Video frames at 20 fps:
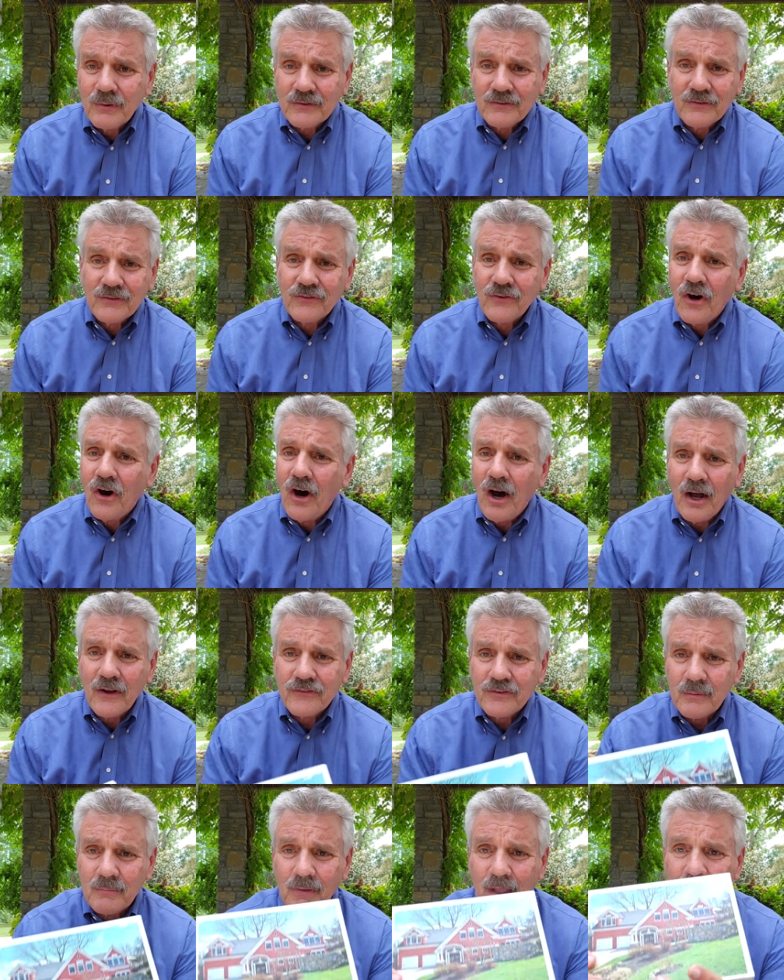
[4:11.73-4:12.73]
which is
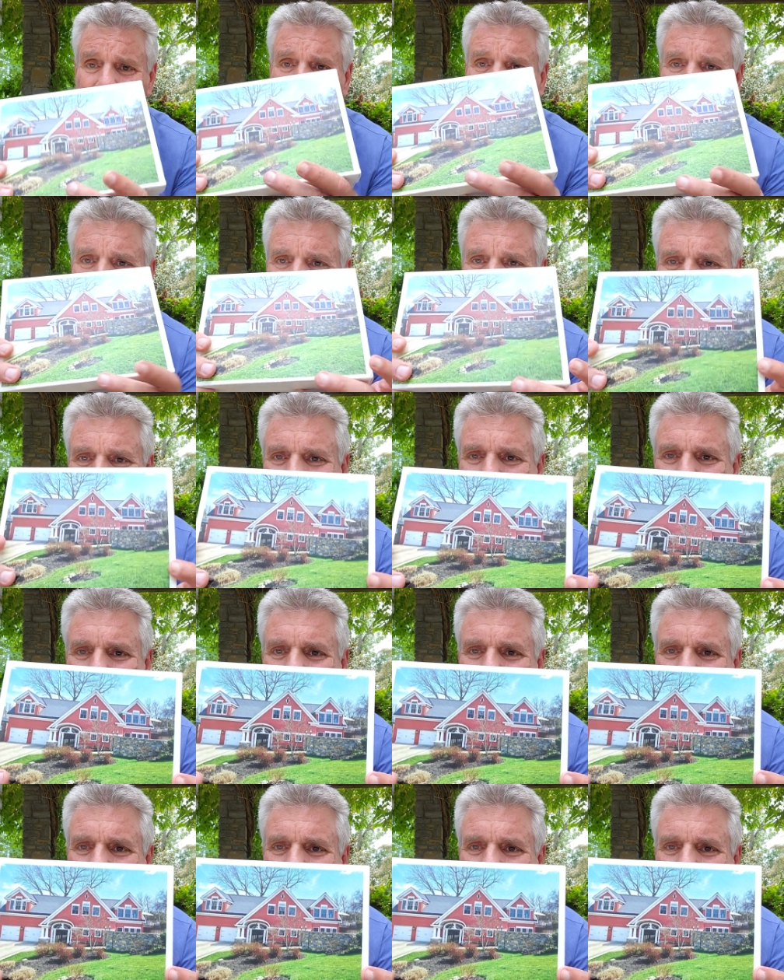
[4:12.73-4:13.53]
awesome, like for thank you